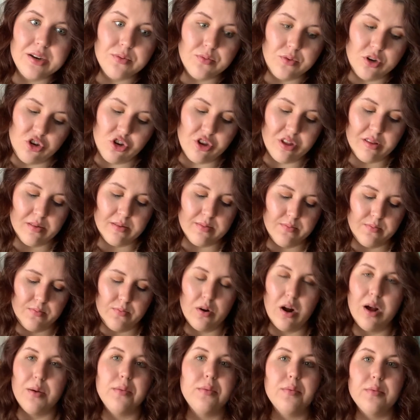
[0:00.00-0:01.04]
which is
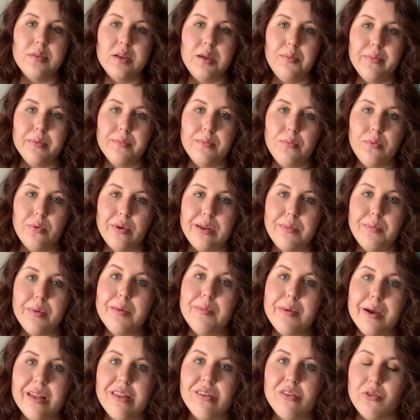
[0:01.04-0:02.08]
probably one of my
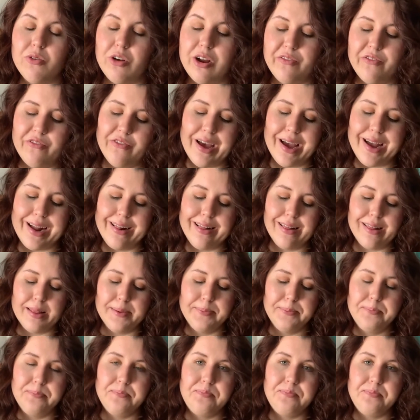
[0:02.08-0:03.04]
best thrift finds.